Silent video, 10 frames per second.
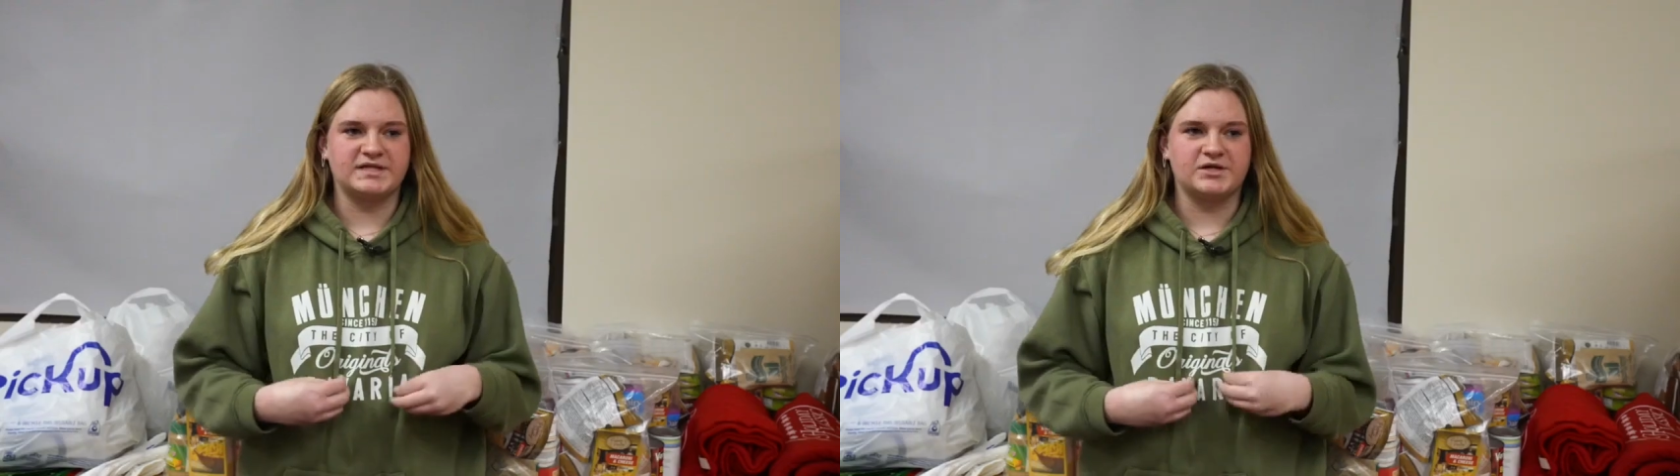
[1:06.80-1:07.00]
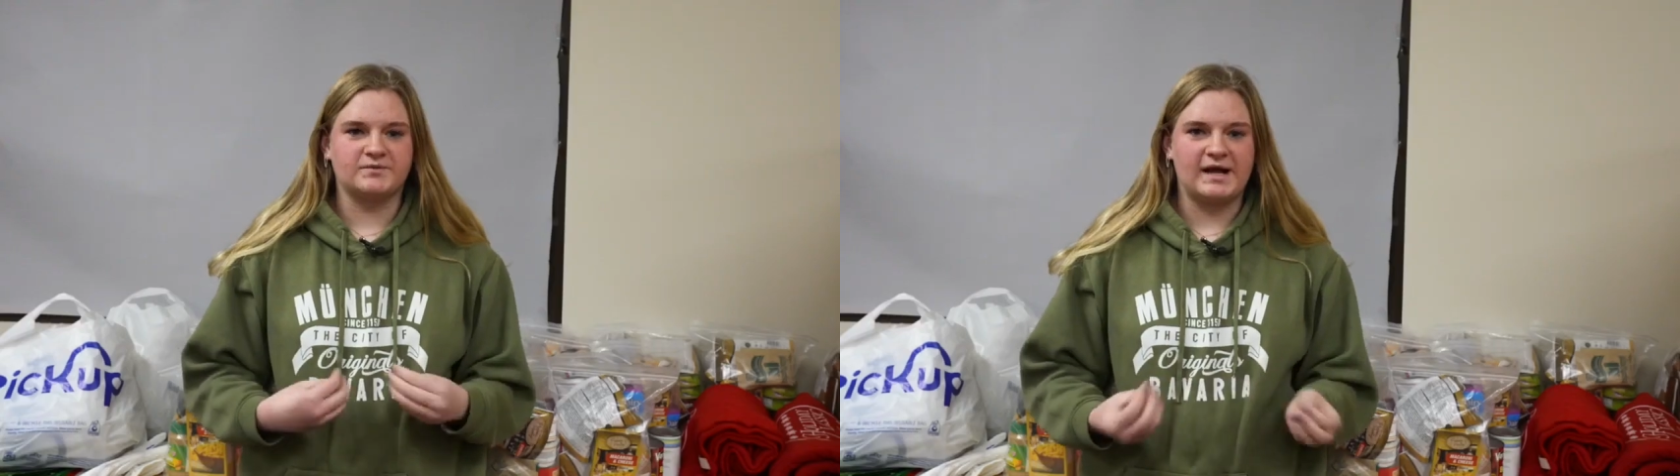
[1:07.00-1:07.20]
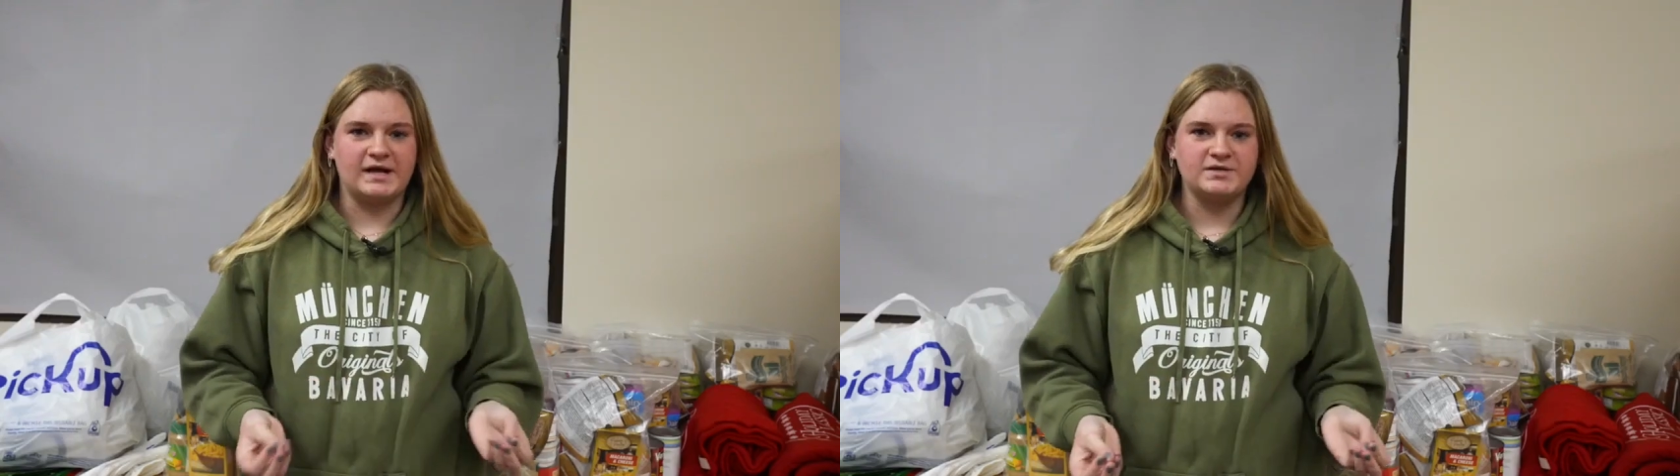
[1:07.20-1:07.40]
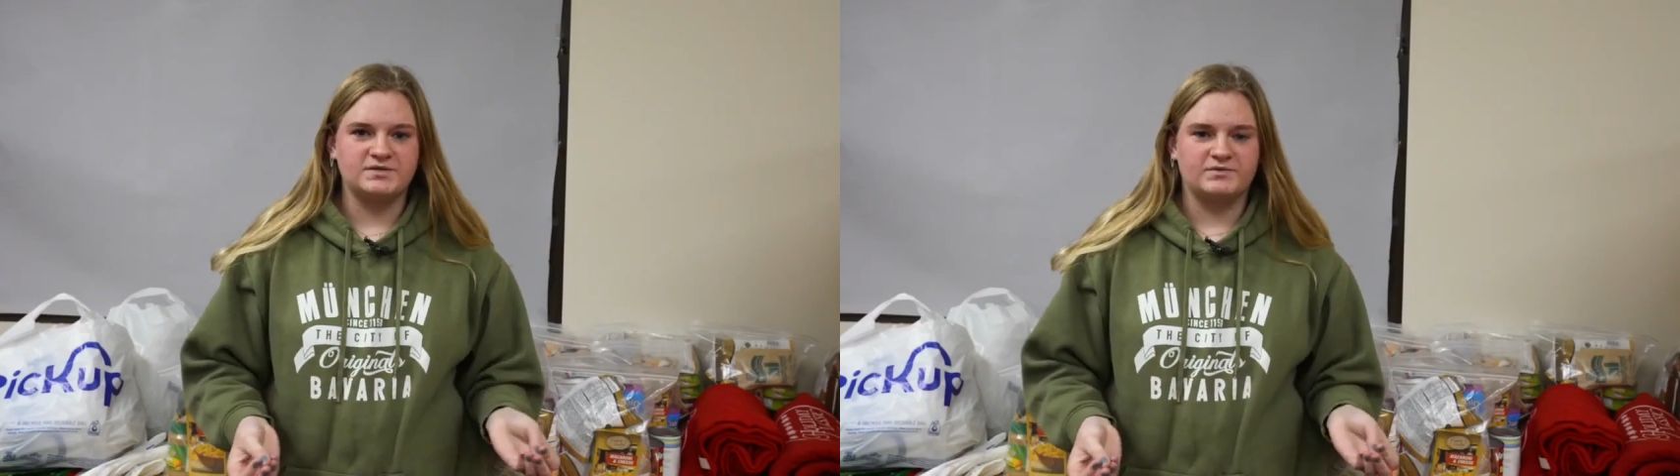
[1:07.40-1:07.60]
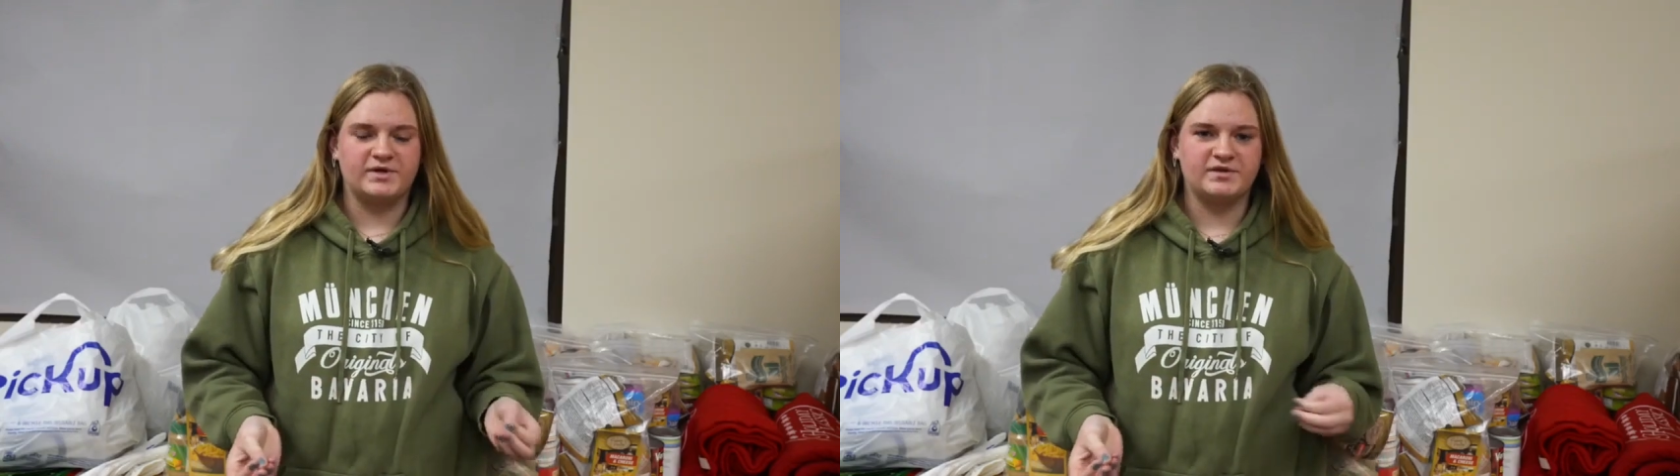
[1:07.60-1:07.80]

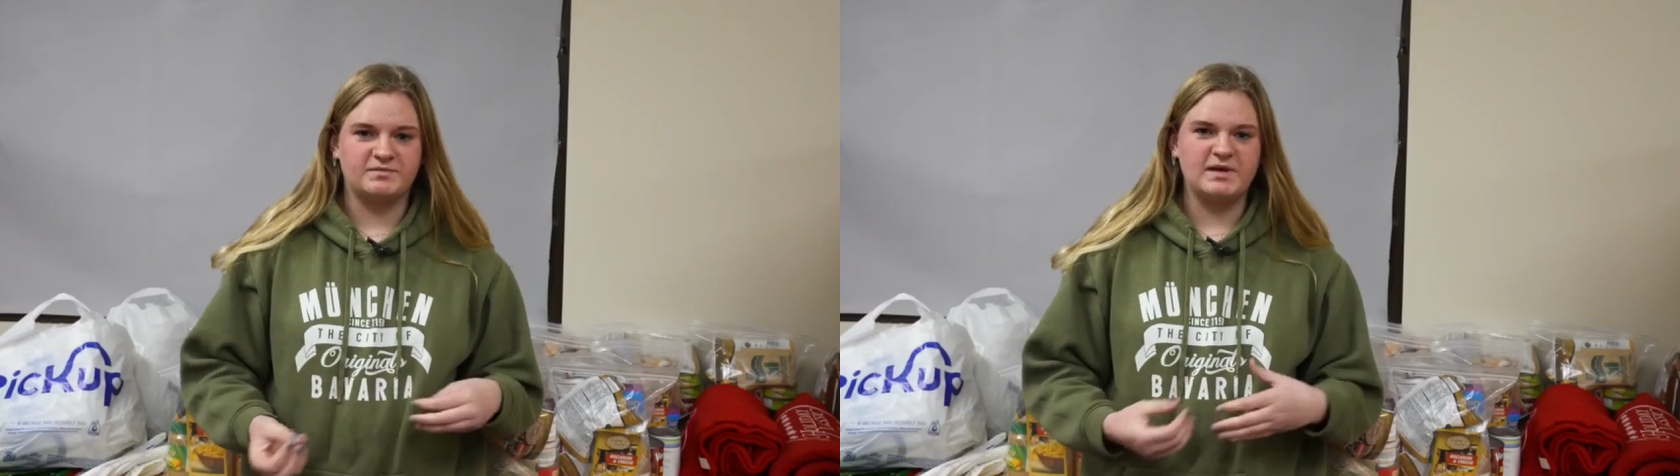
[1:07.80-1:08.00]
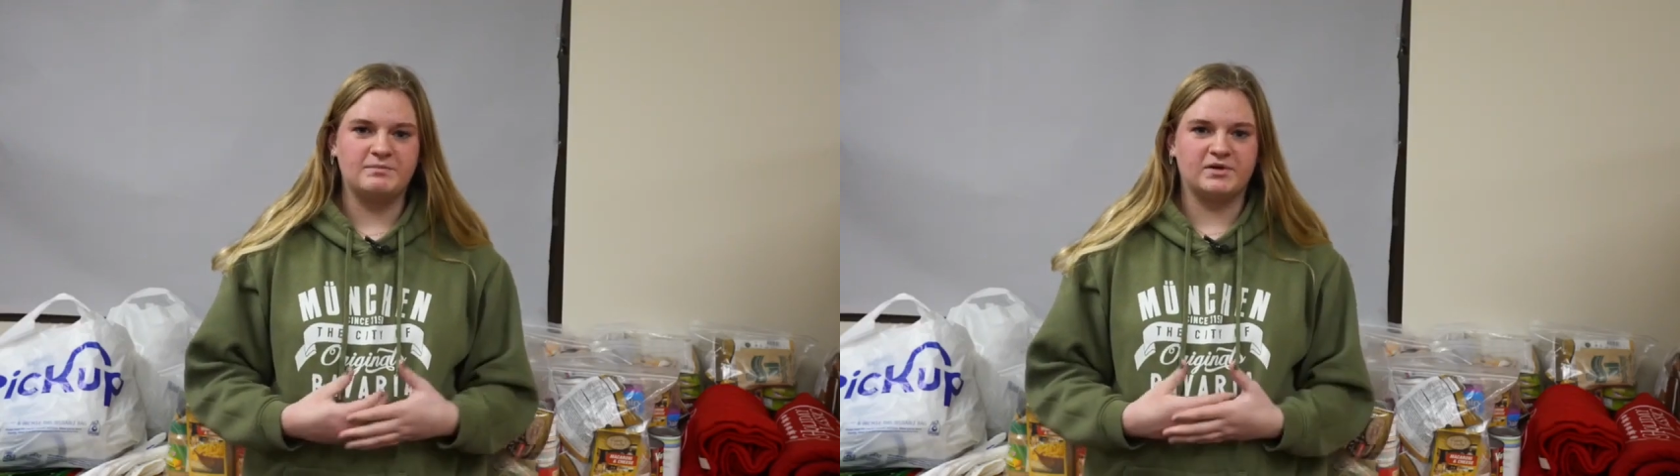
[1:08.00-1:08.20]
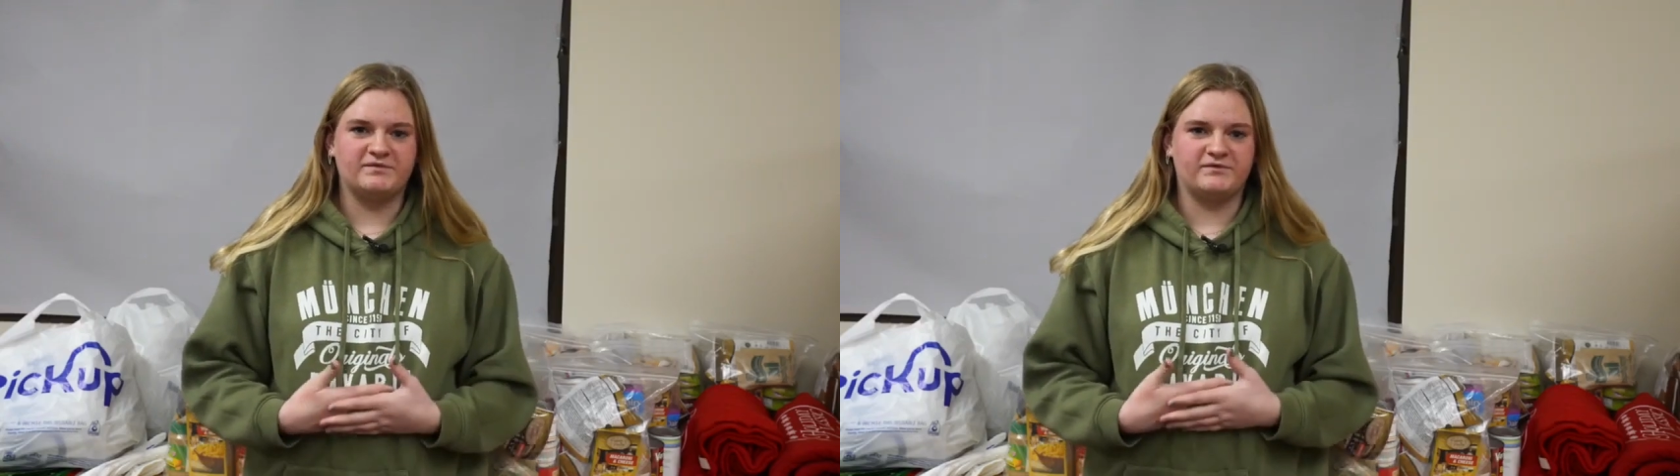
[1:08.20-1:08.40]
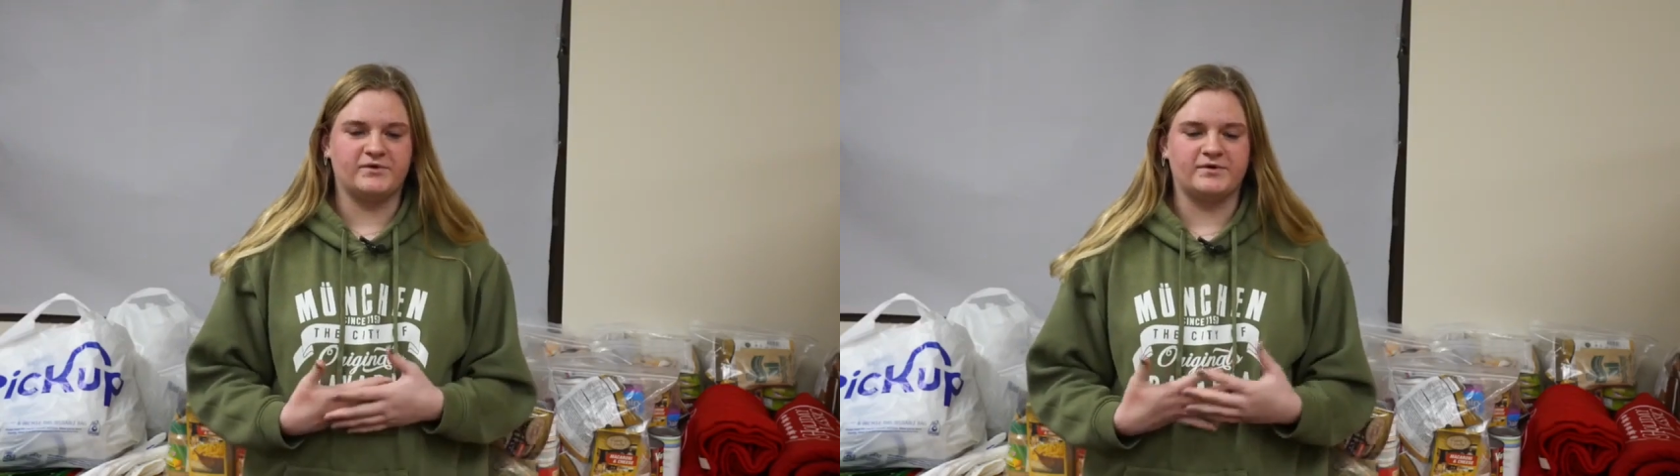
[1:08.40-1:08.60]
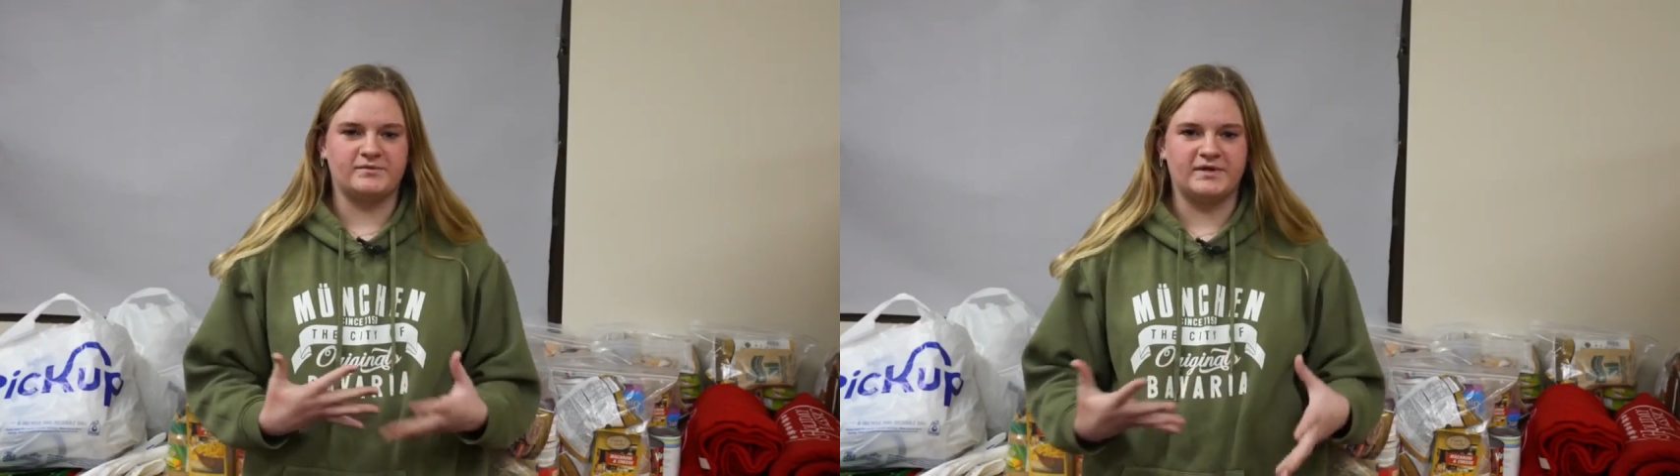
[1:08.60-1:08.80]
interact with people for